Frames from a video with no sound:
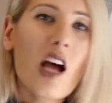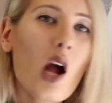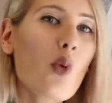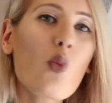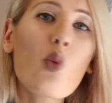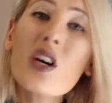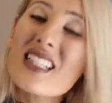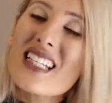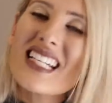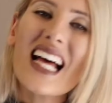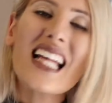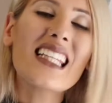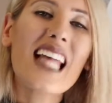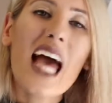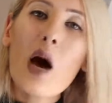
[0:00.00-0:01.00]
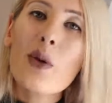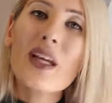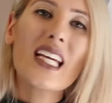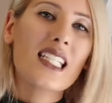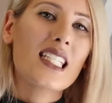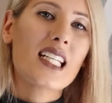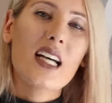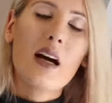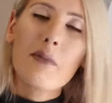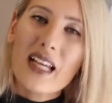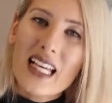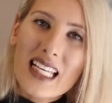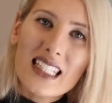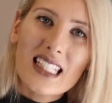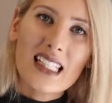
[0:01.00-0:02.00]
I wasn't allowing it to come
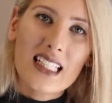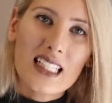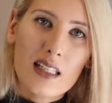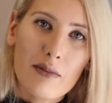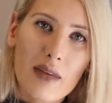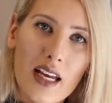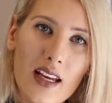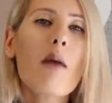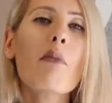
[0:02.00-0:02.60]
easily to me.